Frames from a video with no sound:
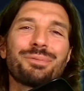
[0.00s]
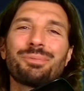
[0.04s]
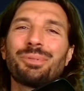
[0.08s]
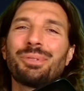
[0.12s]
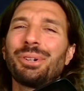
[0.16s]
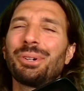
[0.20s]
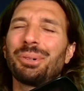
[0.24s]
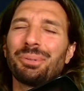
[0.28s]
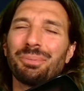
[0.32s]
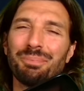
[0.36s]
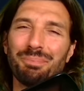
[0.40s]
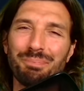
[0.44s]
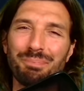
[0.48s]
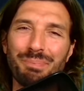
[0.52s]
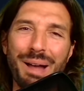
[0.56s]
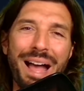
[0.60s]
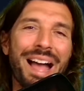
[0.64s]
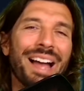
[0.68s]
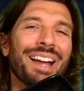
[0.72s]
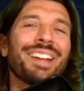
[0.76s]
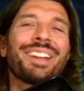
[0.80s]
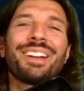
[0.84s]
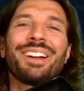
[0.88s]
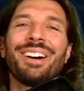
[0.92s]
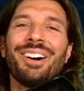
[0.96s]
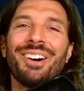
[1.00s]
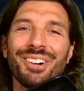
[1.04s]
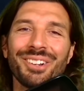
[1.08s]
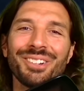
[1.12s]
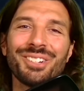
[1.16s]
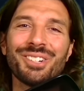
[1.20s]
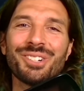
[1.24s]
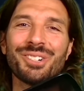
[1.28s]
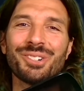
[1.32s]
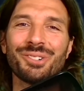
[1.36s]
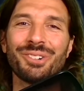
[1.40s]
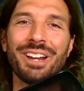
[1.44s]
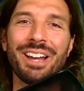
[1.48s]
we're back on
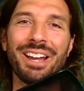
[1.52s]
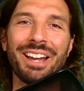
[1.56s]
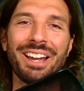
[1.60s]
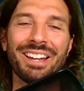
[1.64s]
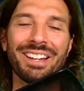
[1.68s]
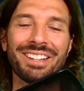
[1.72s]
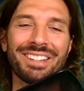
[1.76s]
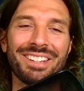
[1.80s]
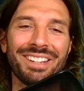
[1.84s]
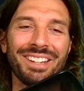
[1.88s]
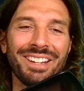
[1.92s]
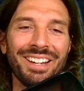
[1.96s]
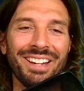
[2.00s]
track